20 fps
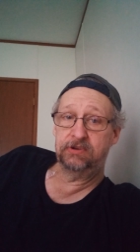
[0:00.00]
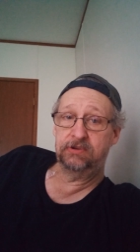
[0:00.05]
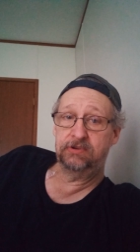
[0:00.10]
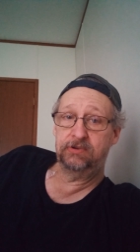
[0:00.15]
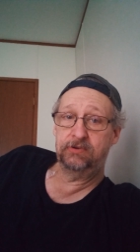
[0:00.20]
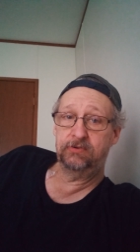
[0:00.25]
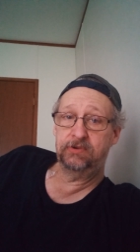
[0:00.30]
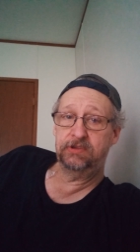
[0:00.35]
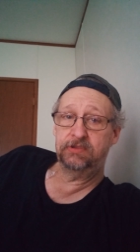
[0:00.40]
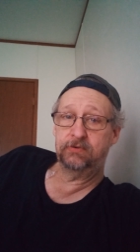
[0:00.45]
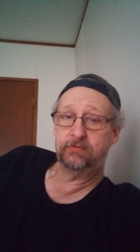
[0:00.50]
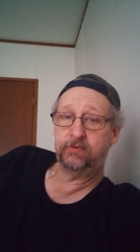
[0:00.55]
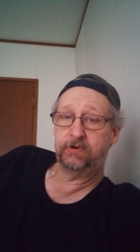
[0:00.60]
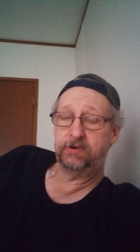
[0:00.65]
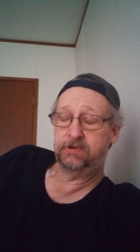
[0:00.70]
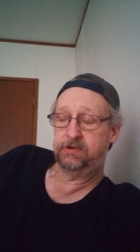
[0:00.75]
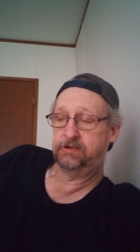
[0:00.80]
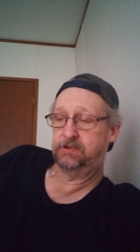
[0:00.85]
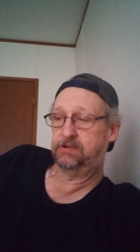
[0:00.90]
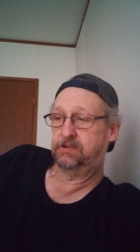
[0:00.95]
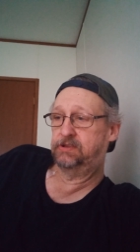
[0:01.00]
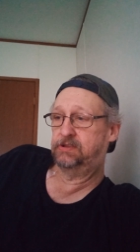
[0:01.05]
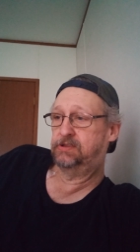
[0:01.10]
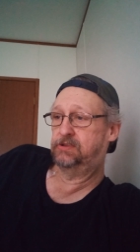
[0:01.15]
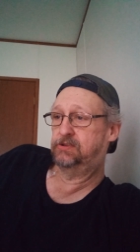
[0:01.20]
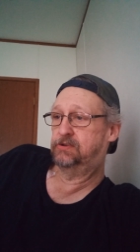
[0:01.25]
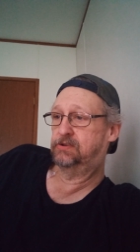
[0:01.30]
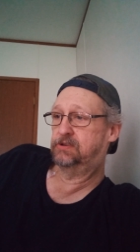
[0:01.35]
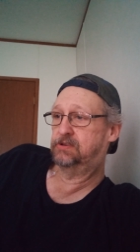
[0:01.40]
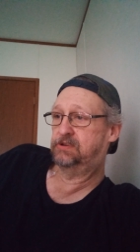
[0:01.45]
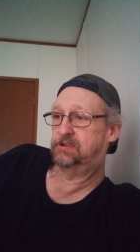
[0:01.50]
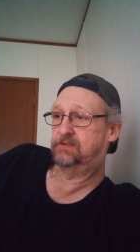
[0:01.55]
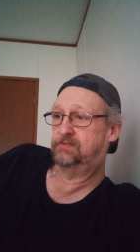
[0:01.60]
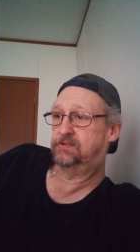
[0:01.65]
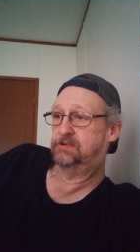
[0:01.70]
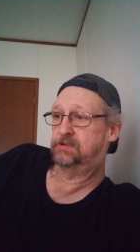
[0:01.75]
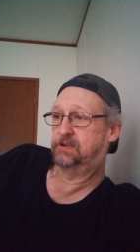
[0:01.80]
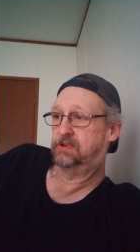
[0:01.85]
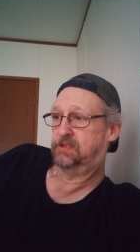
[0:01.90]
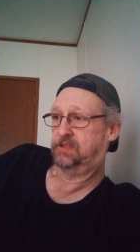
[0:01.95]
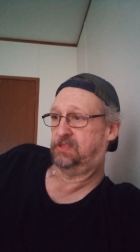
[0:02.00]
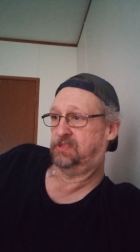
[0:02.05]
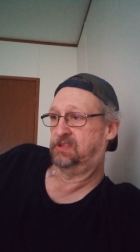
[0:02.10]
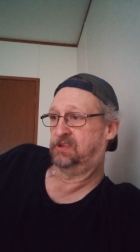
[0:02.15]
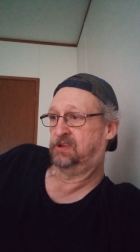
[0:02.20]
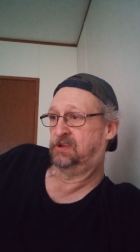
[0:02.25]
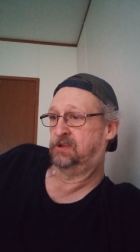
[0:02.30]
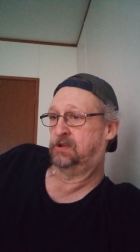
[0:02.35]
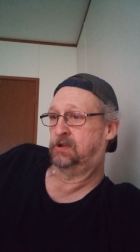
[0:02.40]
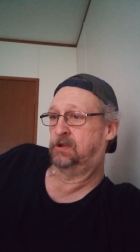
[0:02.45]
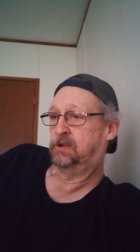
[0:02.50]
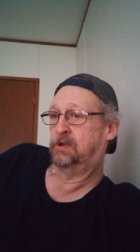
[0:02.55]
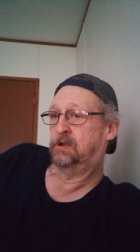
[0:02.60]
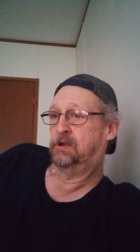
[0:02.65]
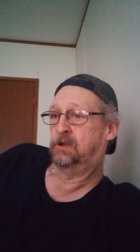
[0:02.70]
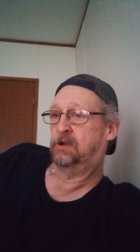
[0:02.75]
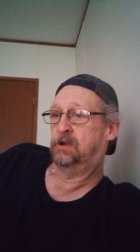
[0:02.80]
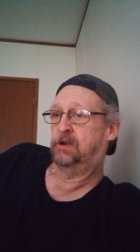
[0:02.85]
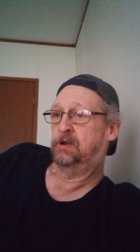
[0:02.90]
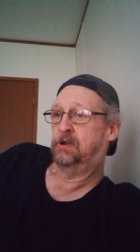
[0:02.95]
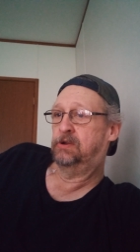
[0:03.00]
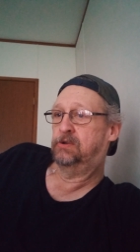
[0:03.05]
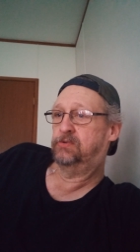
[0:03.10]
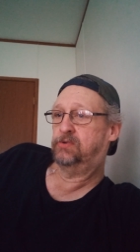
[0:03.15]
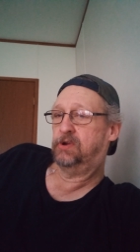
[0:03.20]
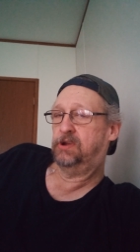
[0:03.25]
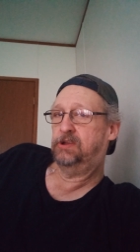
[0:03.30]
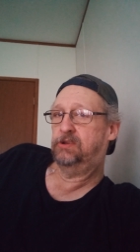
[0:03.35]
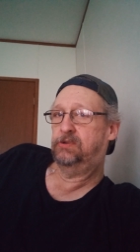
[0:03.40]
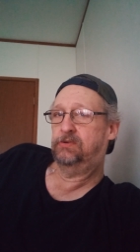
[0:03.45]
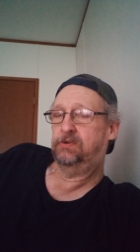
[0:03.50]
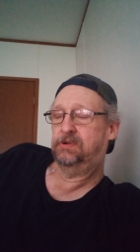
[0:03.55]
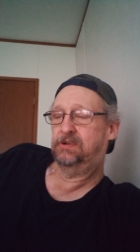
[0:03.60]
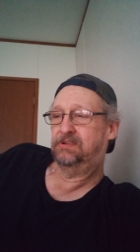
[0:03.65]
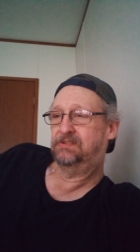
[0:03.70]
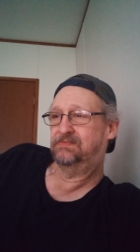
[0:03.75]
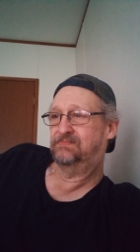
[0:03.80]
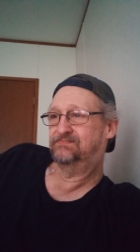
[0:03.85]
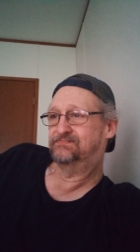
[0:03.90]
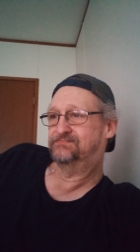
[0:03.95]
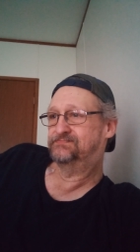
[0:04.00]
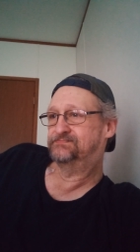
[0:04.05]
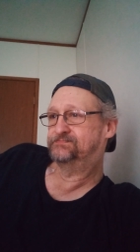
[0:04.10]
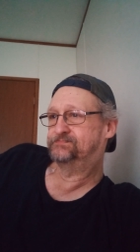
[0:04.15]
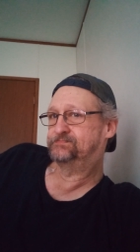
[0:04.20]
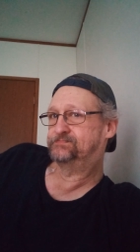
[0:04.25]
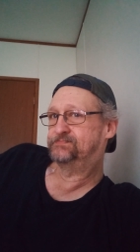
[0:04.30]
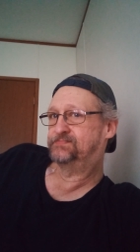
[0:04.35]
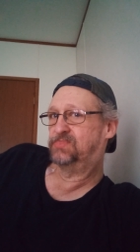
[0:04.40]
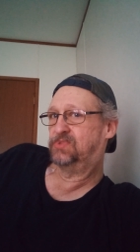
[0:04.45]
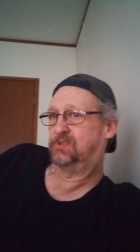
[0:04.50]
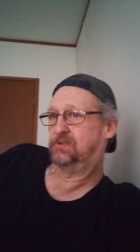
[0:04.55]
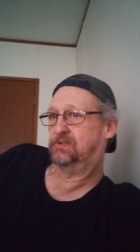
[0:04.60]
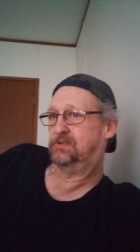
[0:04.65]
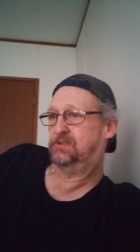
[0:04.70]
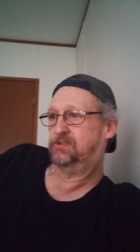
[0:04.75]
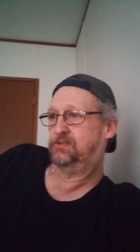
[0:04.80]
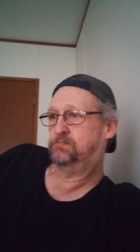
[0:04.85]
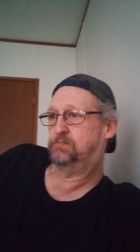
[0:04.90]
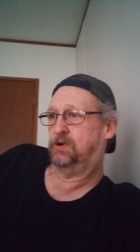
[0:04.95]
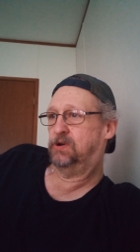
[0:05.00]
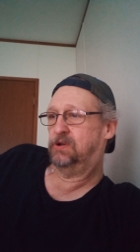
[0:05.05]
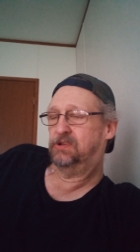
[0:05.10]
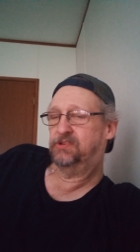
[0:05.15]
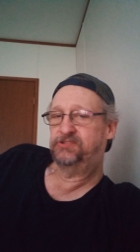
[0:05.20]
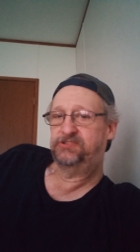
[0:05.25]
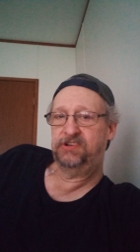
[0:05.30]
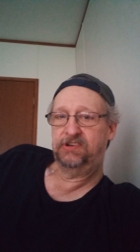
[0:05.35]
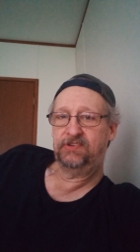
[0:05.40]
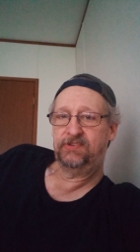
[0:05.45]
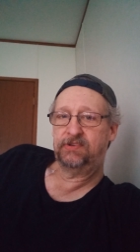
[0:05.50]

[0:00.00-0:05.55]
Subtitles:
You can even try doing small jigsaw puzzles.